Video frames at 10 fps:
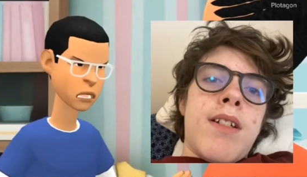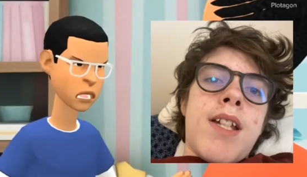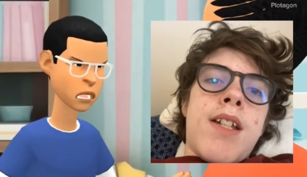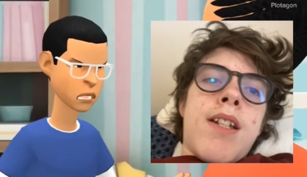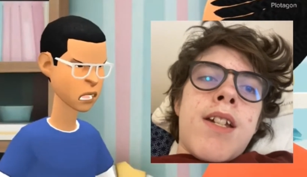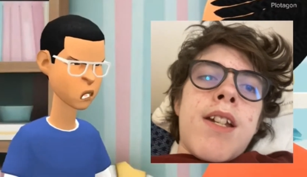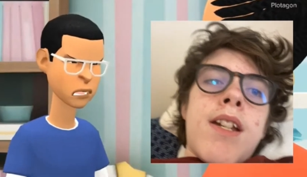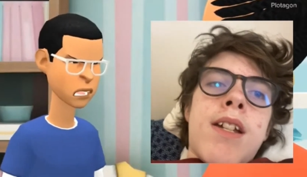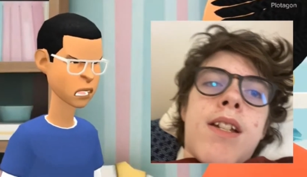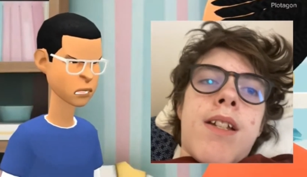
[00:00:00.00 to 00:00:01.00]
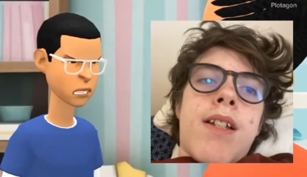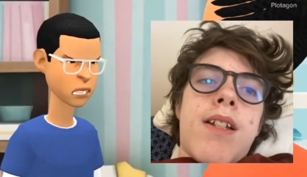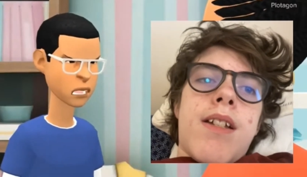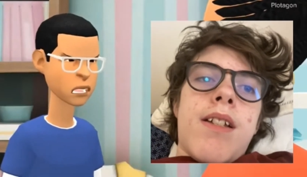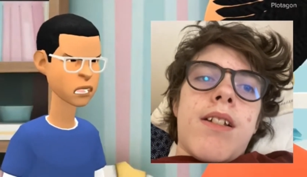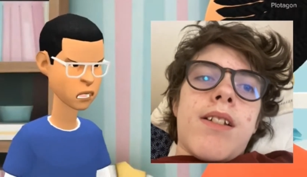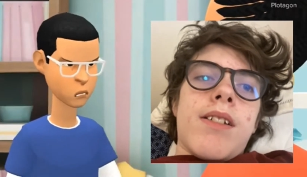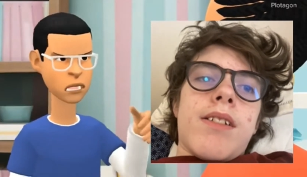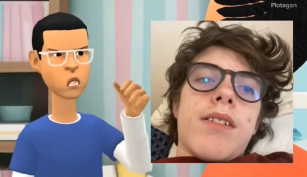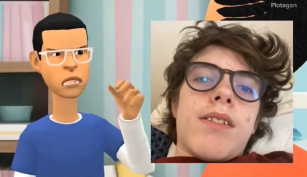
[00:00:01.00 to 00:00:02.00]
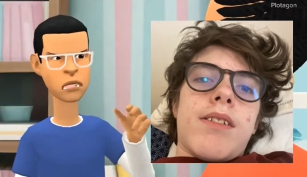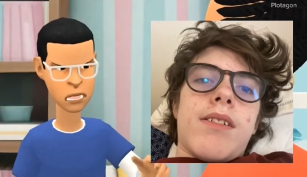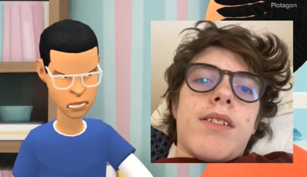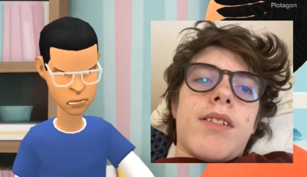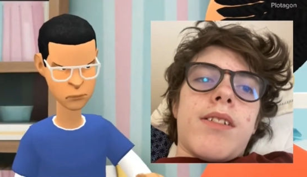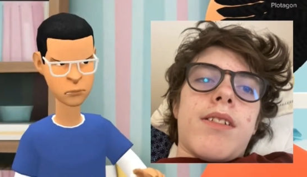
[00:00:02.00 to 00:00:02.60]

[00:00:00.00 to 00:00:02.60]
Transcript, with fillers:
Speaker 1: in this room is like telling a human to live in a dump.